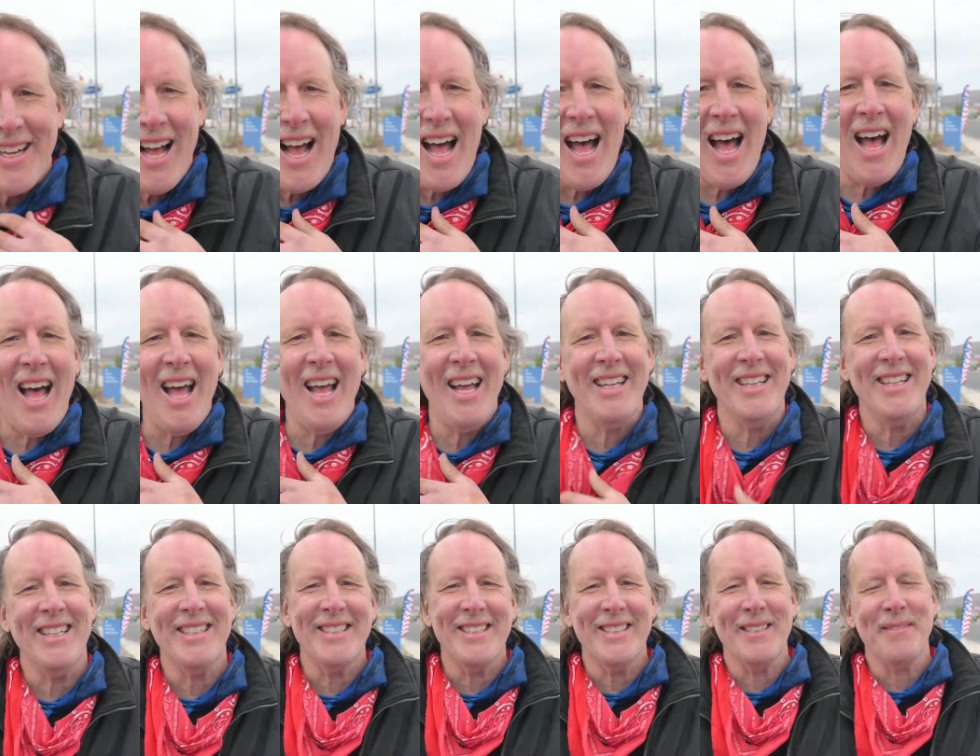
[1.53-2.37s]
Hi,
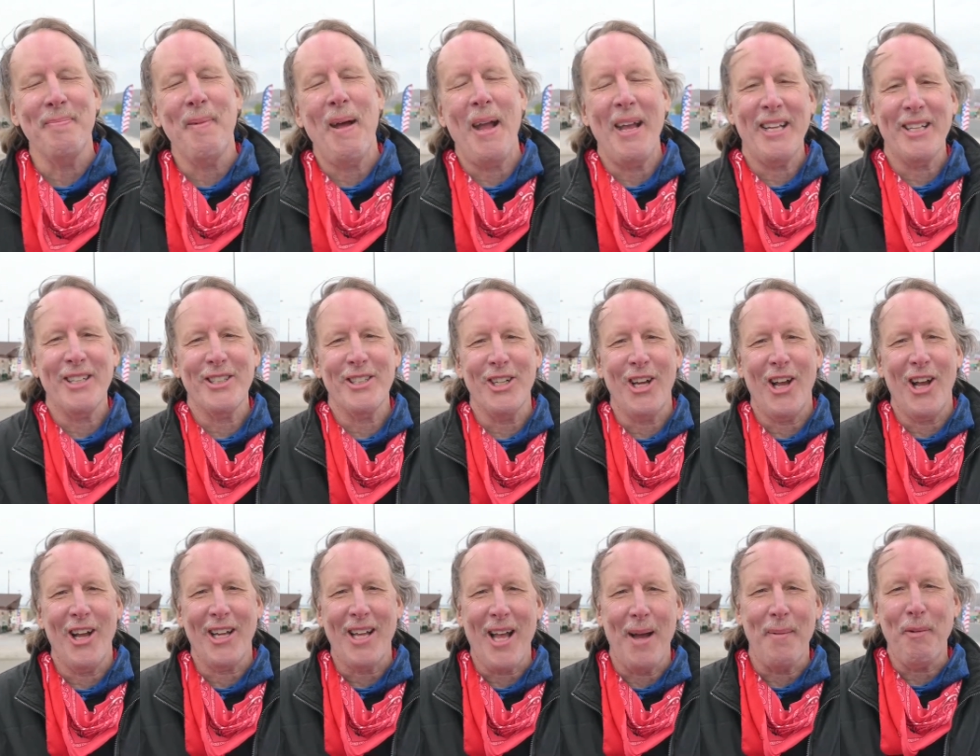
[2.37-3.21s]
this is Michael
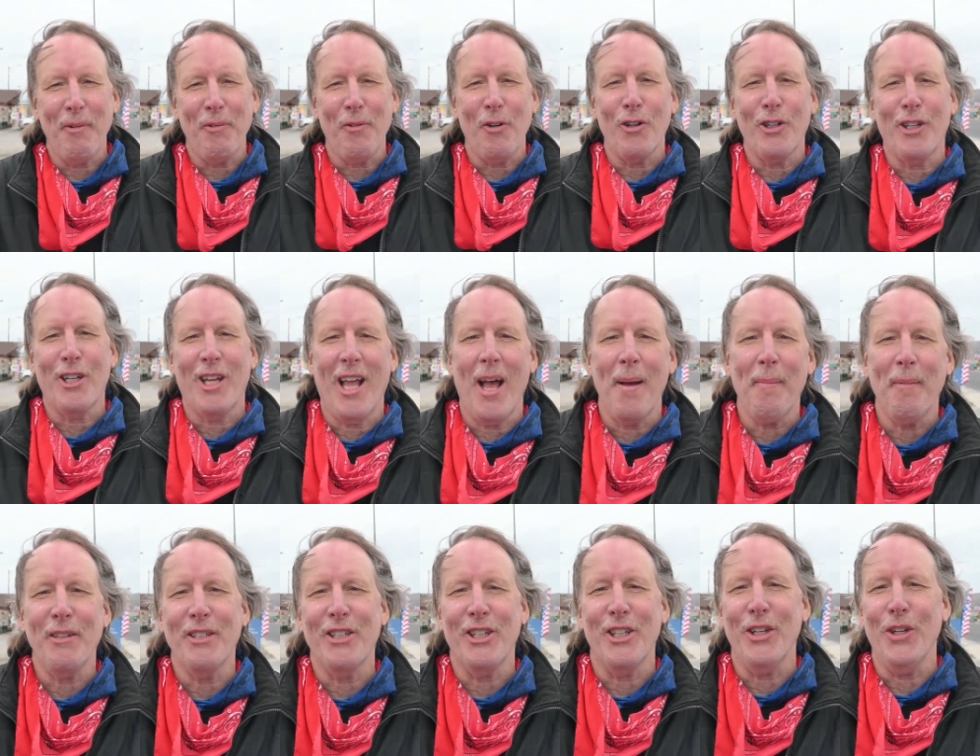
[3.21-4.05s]
Sean Comerford
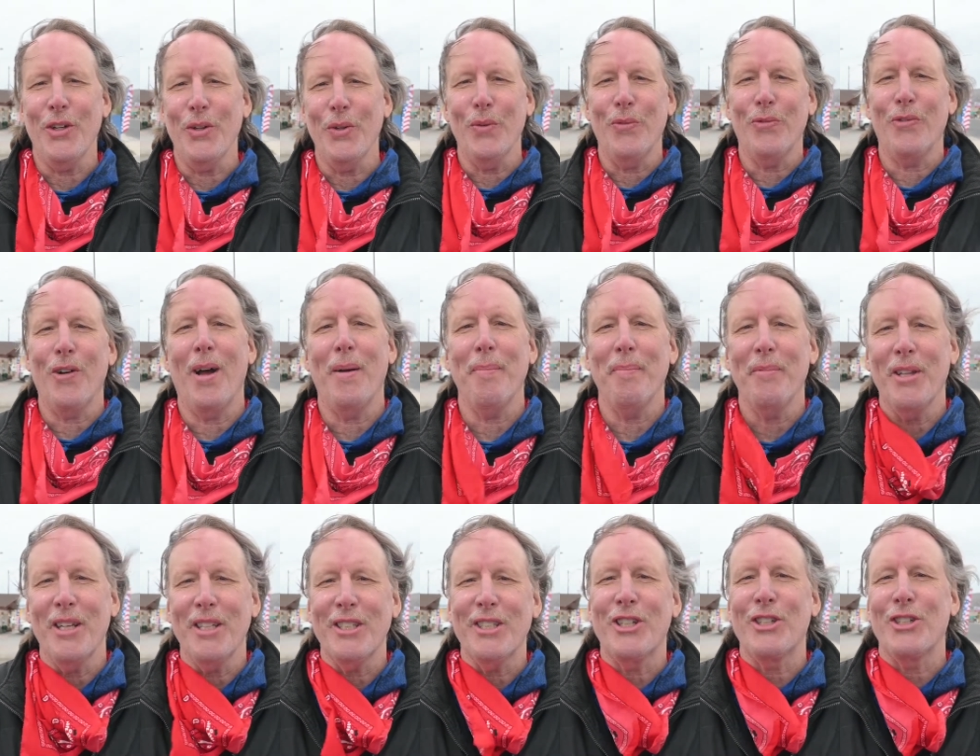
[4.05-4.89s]
coming to you
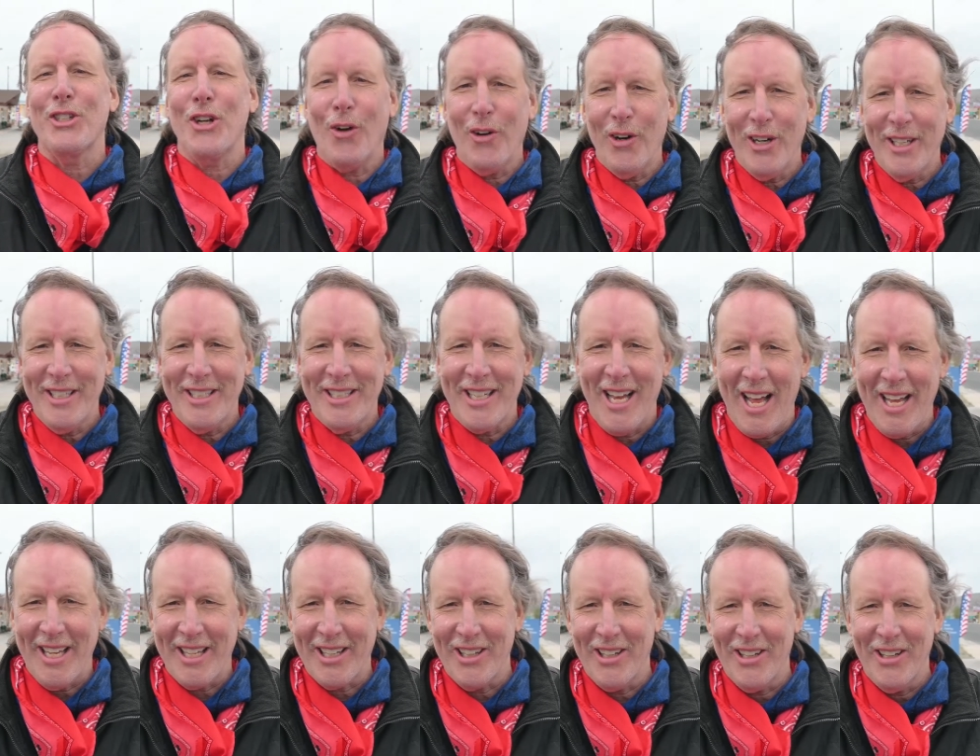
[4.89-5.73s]
from the Story
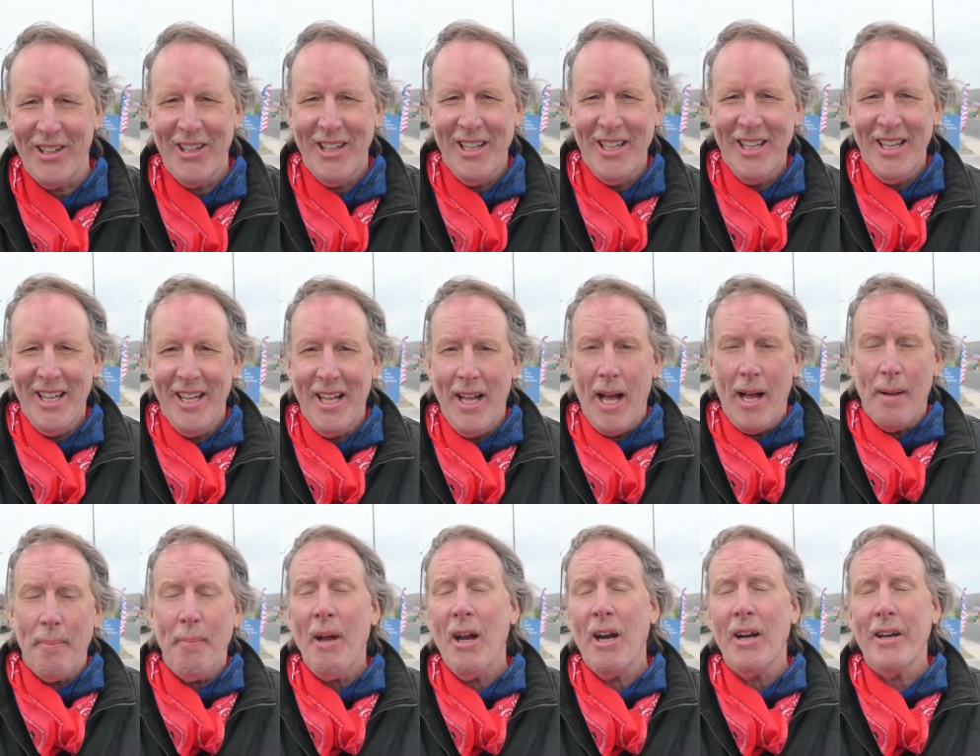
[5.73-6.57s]
Cycle.
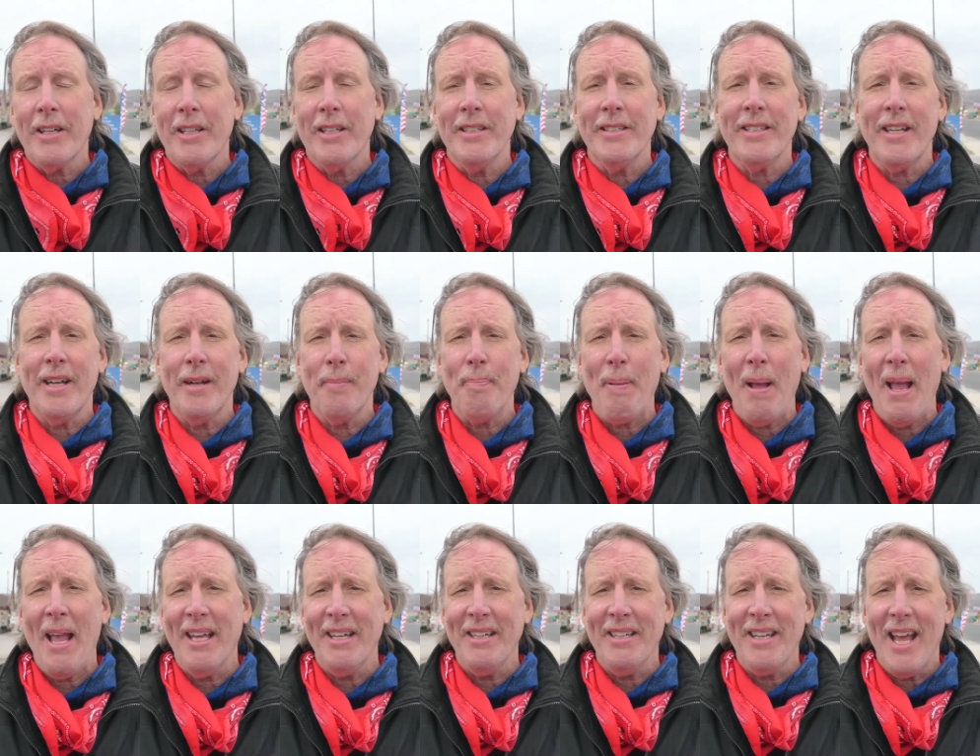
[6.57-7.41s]
Americans in a
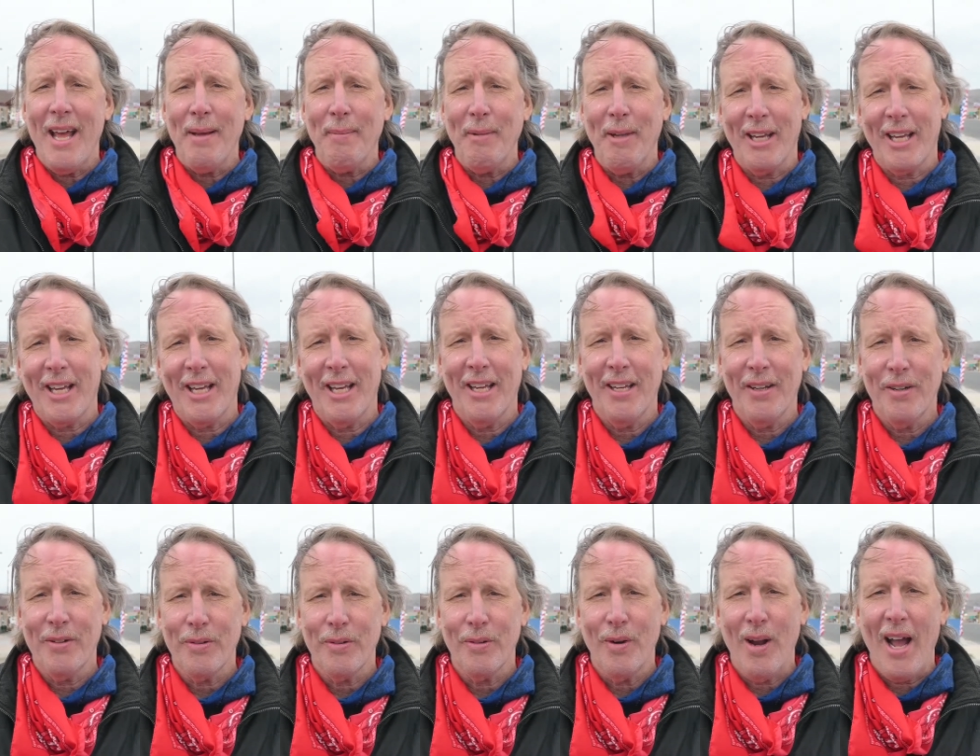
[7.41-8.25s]
pandemic,
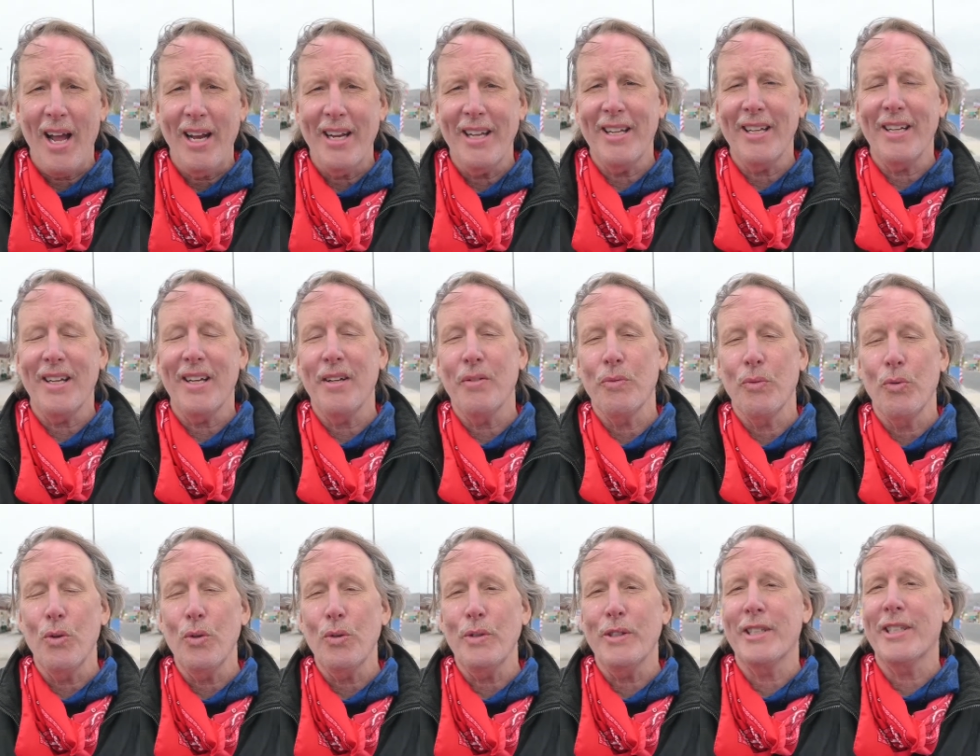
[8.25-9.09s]
riding
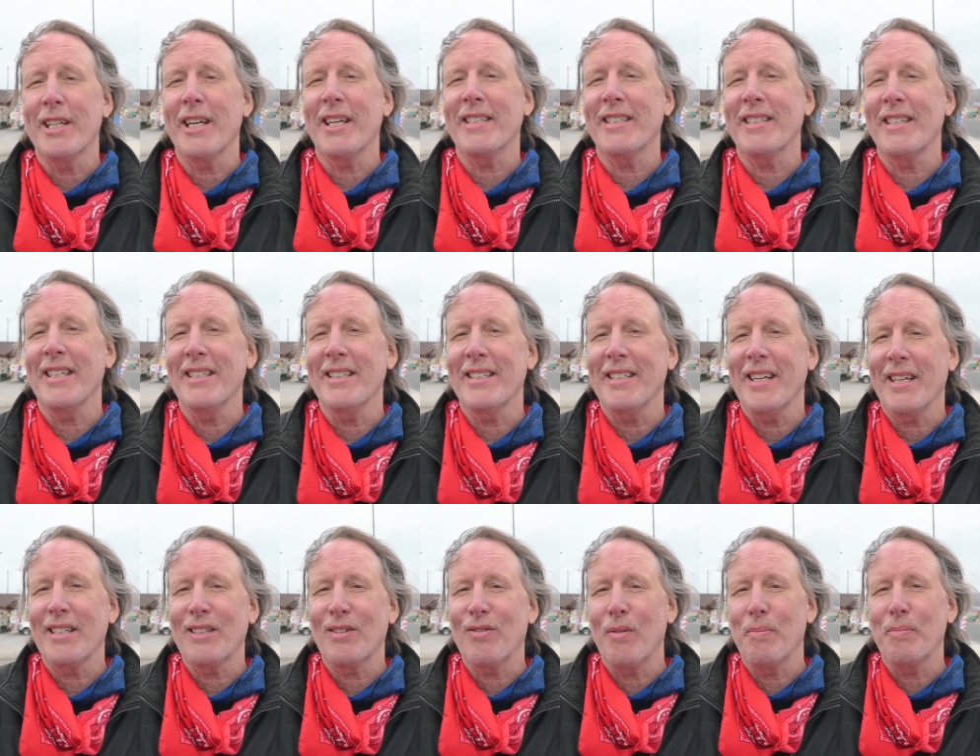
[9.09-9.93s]
Route
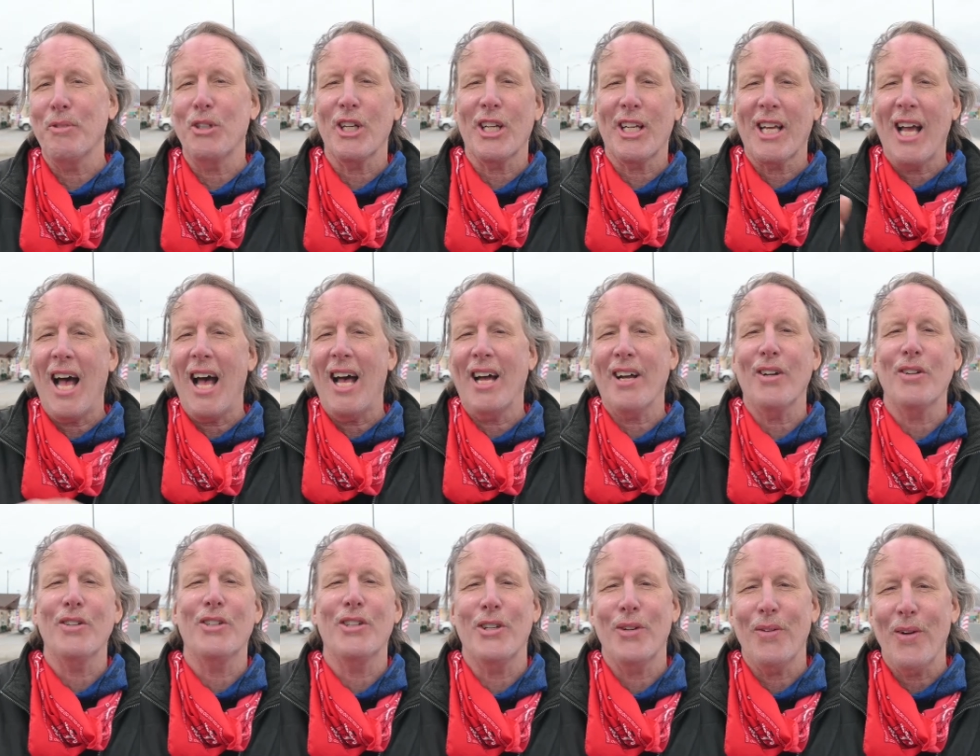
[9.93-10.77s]
66 from
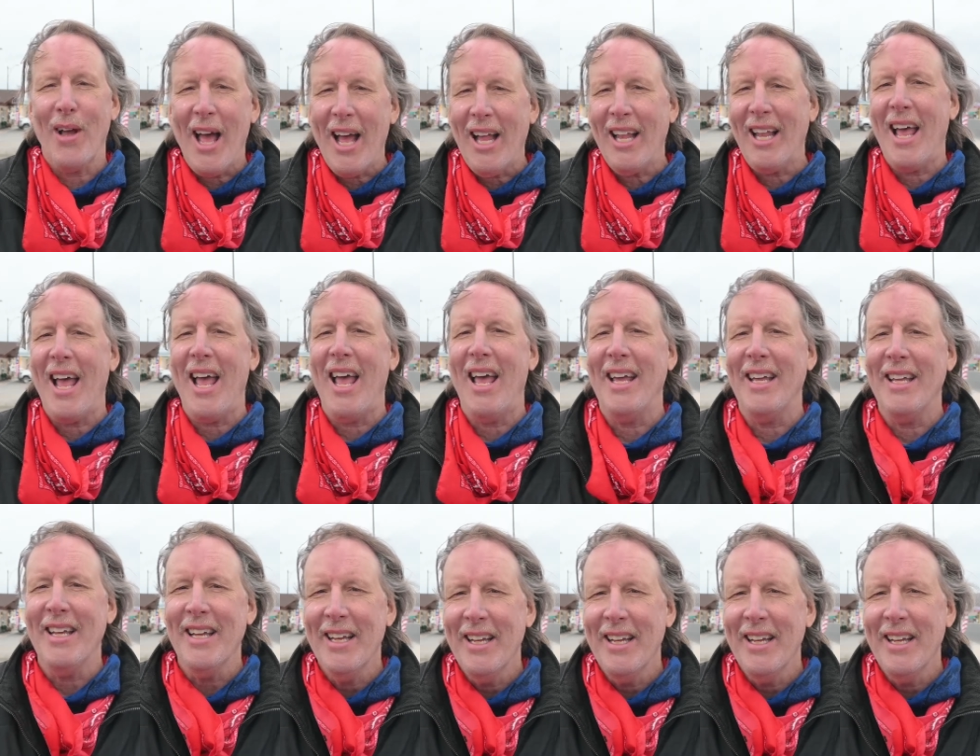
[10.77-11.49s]
Chicago to LA,